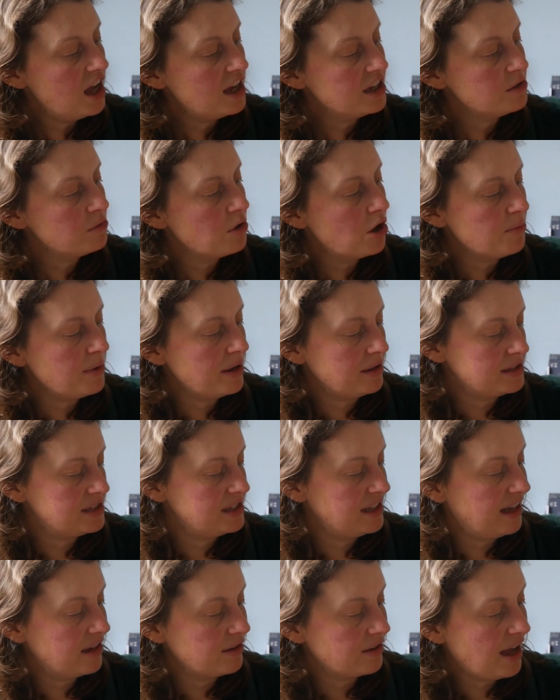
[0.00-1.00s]
You won't be able to
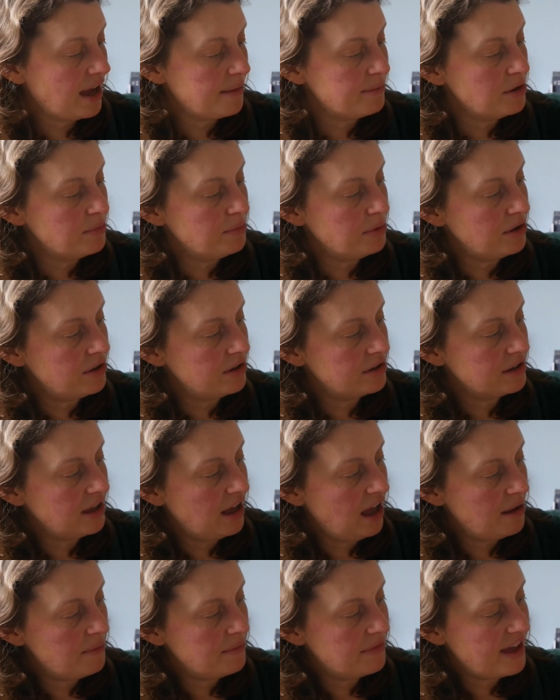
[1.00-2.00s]
see that on camera, but
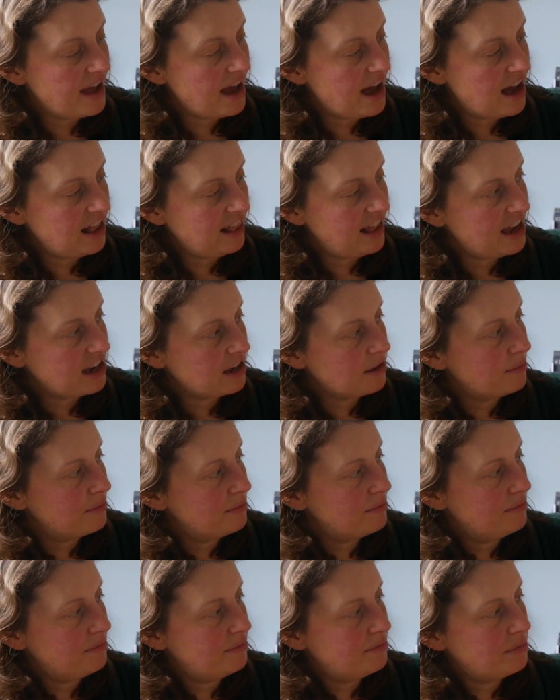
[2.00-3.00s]
they are like
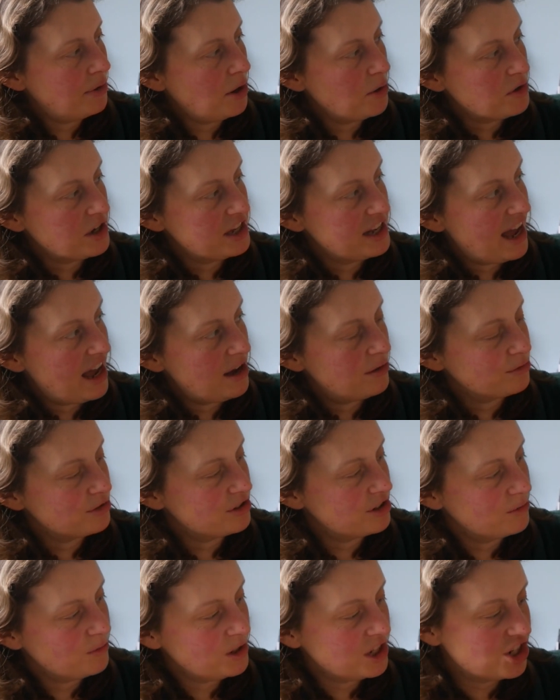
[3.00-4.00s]
poking
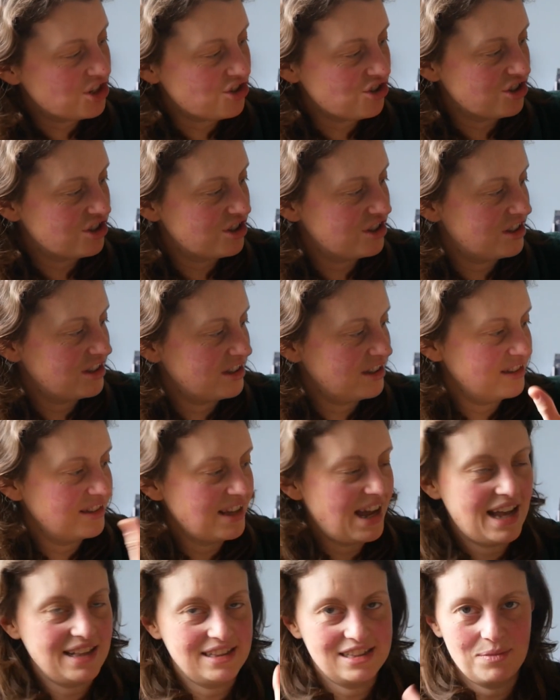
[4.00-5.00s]
out, which just
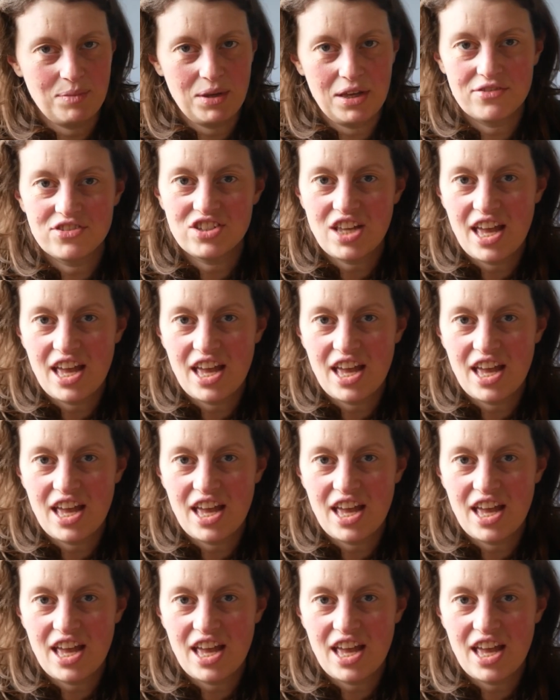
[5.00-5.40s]
adds a bit of